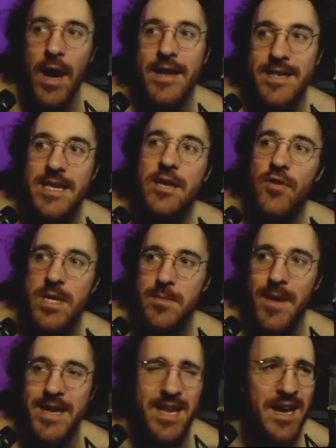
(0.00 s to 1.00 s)
or I
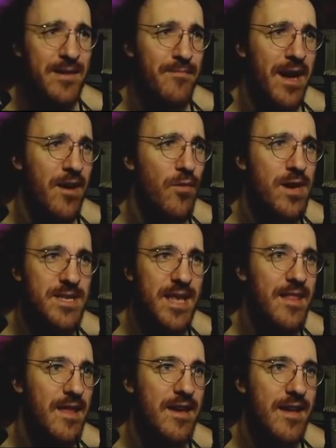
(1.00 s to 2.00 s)
decreased my time by, what is
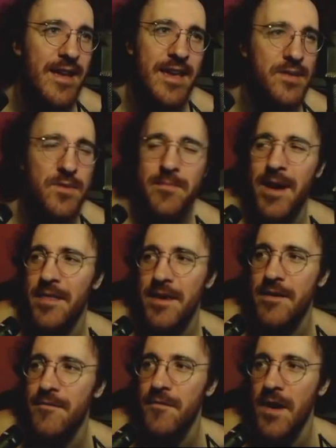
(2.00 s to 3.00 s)
that, like, I can't do the math,
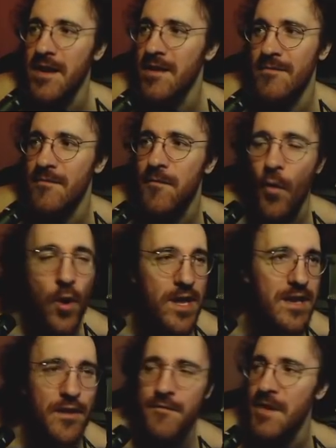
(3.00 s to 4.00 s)
like fucking 40